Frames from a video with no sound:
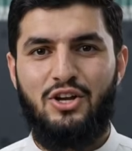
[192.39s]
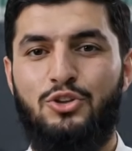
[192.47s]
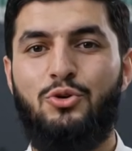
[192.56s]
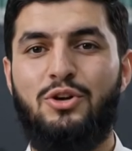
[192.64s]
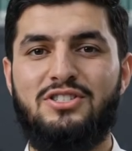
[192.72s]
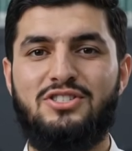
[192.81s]

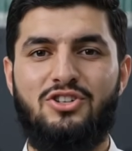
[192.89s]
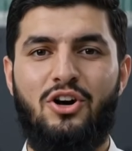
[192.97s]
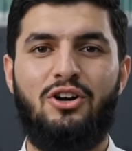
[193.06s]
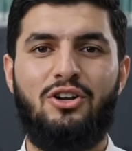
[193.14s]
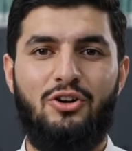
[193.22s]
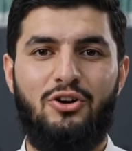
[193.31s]
you can
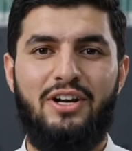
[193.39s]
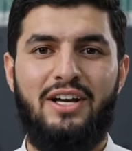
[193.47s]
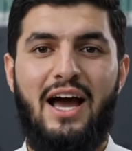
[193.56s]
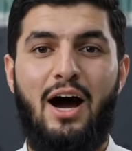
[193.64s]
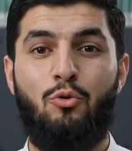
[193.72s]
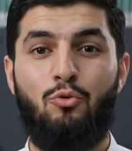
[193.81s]
start
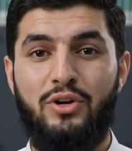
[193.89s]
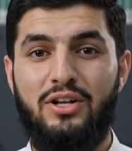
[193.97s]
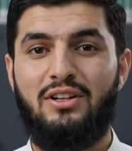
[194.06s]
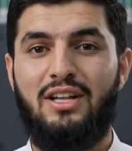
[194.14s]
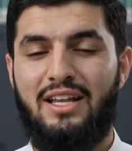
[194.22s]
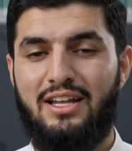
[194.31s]
learning how
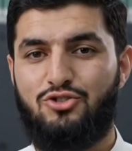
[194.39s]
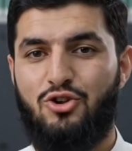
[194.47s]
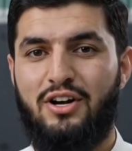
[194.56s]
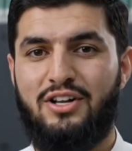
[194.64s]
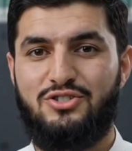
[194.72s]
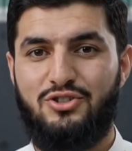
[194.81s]
real
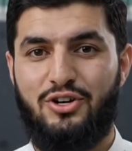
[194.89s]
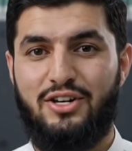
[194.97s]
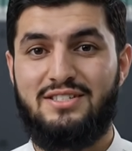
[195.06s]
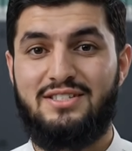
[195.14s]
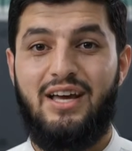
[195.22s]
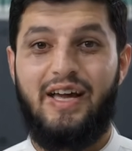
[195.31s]
electronic
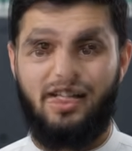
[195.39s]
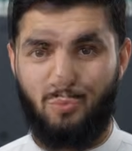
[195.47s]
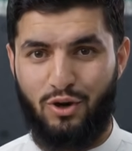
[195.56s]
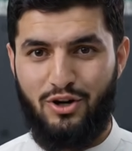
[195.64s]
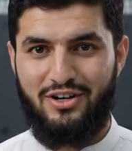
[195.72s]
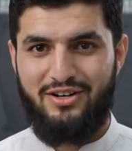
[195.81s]
circuits
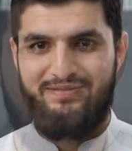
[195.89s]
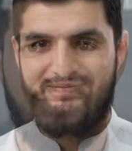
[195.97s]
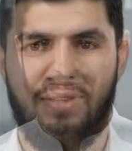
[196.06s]
work.